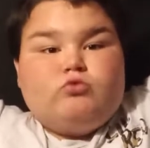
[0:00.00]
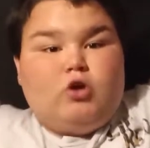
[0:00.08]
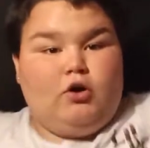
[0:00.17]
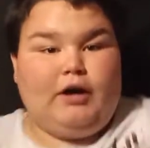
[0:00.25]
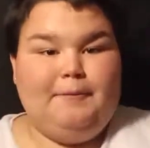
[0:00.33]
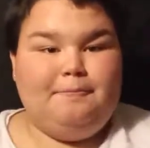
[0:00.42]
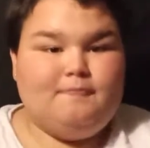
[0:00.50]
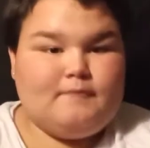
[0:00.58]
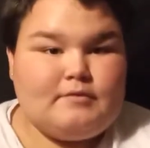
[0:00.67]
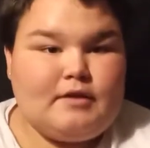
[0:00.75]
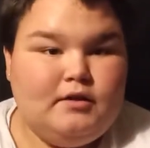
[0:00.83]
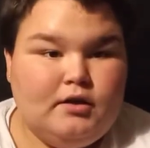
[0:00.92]
Okay?
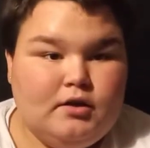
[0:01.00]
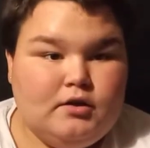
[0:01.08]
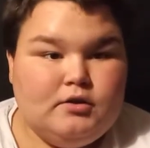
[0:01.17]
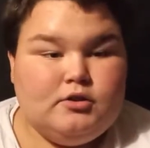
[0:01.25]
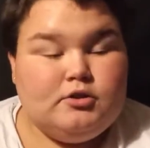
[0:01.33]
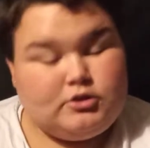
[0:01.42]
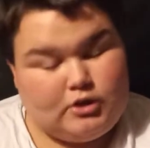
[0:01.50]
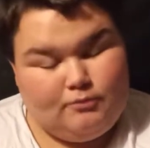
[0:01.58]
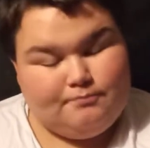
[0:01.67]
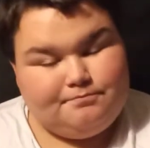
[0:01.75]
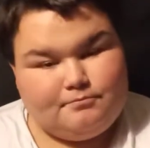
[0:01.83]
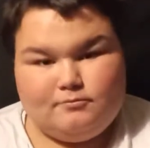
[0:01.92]
So,
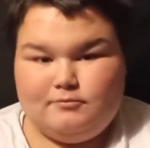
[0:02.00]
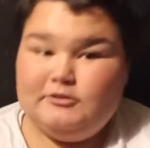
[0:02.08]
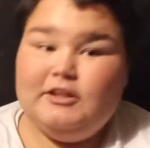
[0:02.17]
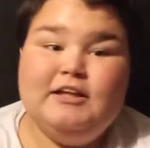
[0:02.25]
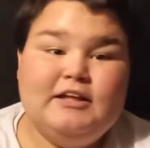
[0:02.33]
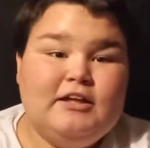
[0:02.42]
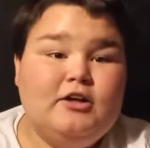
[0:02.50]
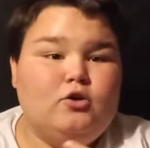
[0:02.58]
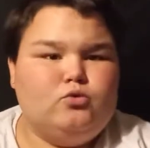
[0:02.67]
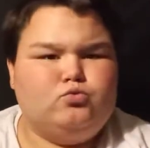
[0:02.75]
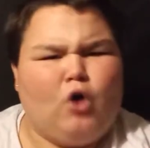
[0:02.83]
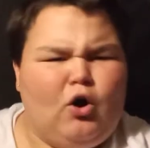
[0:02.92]

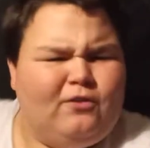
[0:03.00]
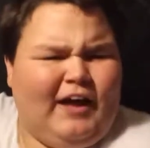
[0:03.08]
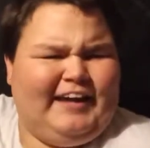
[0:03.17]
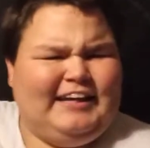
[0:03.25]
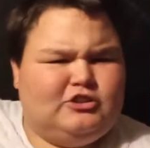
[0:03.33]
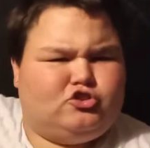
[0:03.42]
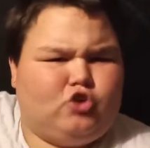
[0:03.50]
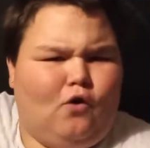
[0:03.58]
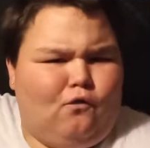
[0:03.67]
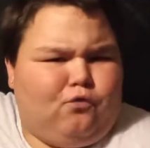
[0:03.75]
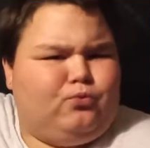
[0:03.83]
roll that intro.